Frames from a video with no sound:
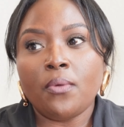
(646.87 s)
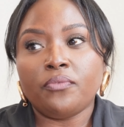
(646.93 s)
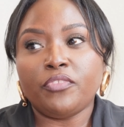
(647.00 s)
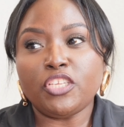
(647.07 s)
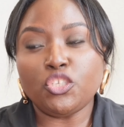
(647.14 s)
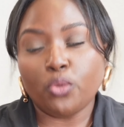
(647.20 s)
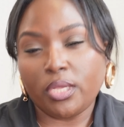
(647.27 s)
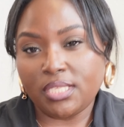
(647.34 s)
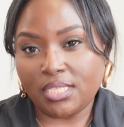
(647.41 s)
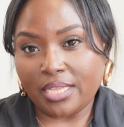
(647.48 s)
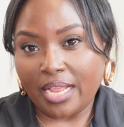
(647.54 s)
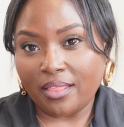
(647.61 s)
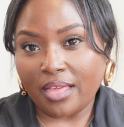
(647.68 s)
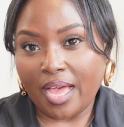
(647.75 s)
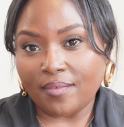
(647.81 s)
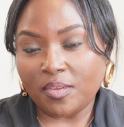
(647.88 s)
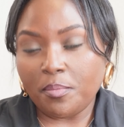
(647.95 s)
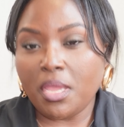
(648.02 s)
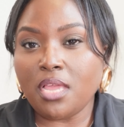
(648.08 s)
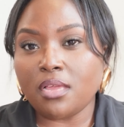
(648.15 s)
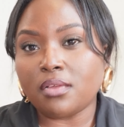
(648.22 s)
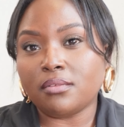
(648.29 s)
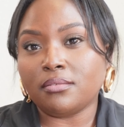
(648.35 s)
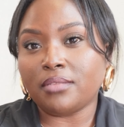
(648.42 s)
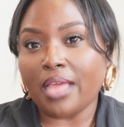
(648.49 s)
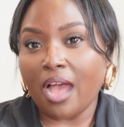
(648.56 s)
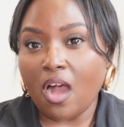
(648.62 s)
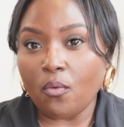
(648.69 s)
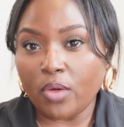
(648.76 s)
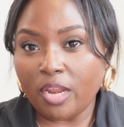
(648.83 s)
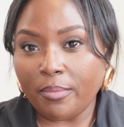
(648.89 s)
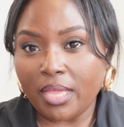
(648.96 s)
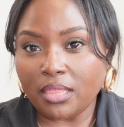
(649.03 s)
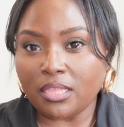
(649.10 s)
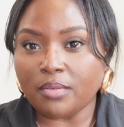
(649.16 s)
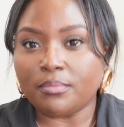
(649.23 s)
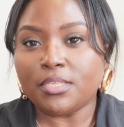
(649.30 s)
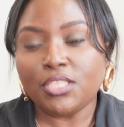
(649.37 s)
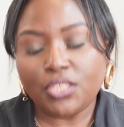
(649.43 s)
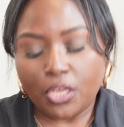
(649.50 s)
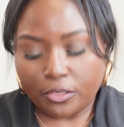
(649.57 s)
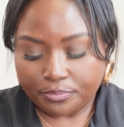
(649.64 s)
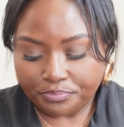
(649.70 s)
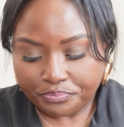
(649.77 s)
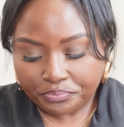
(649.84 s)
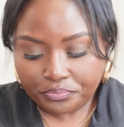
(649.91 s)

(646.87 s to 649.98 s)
the choices that I think I have to make and how I want to make them. So